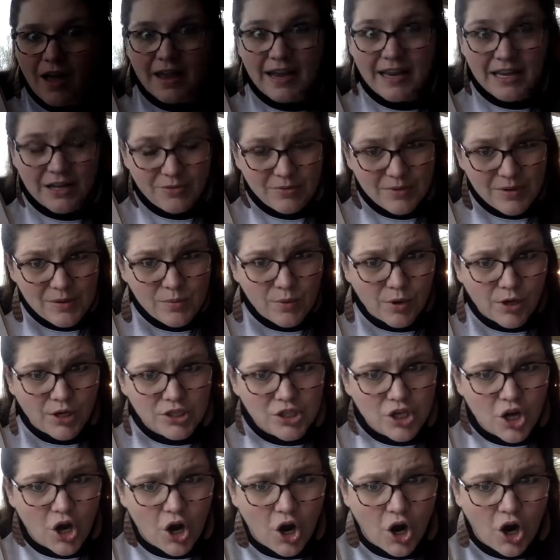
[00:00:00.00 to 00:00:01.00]
Henry worked
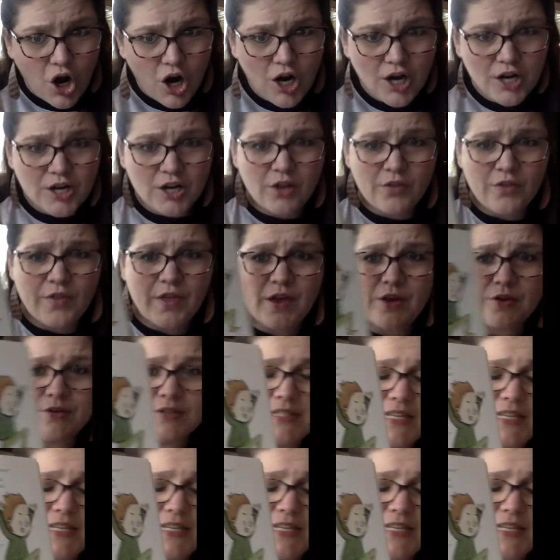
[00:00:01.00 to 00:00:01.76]
hard on those,